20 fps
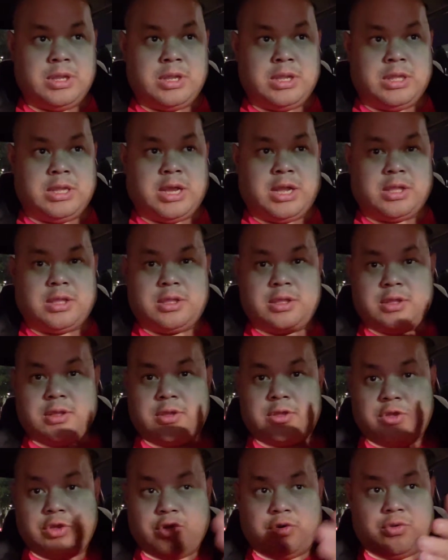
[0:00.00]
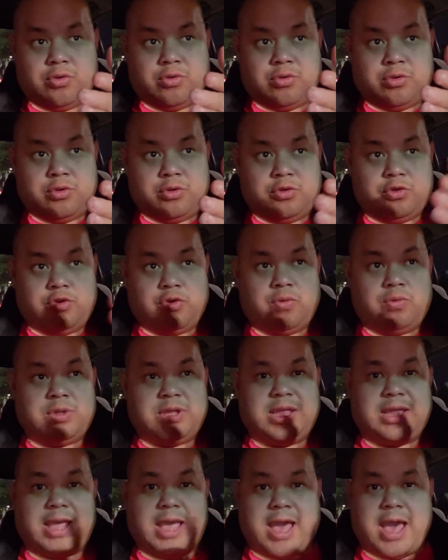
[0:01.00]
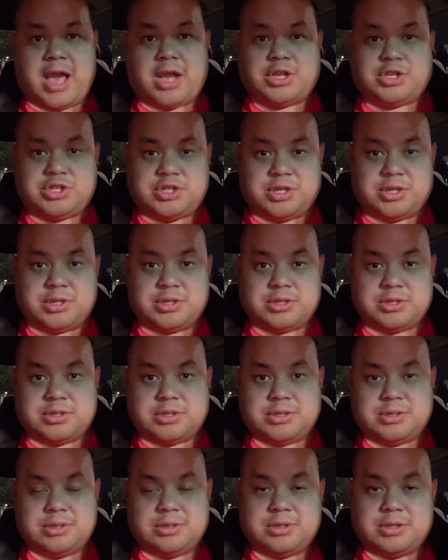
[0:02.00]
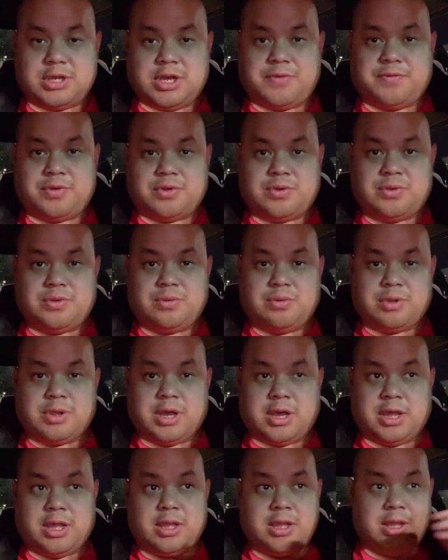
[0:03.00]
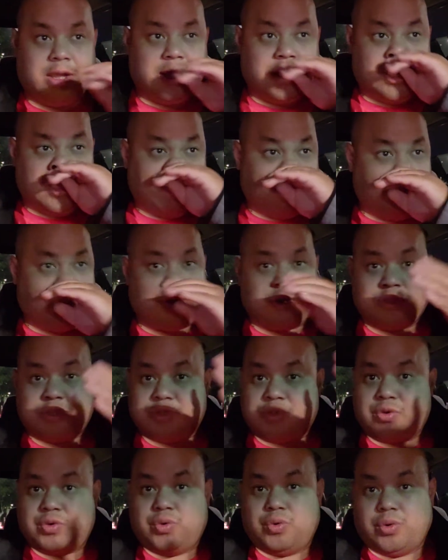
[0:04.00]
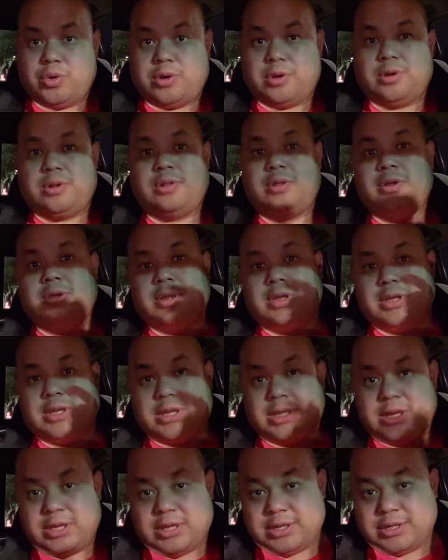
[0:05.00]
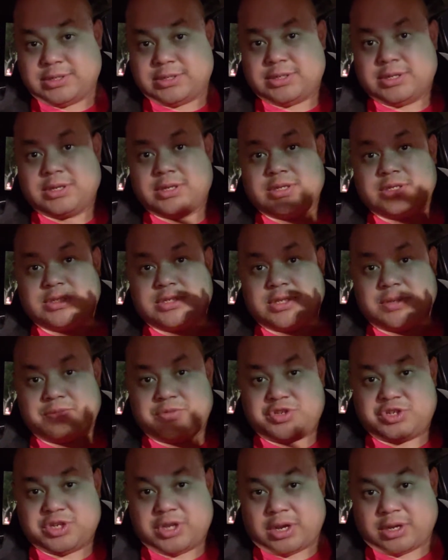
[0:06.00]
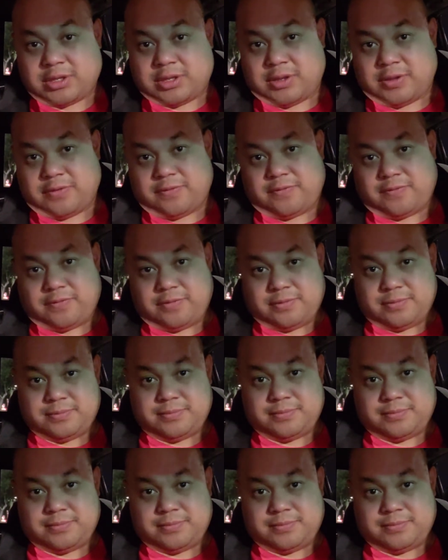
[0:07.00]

Not you doing the actions of a cool guy. Because cool is subjective.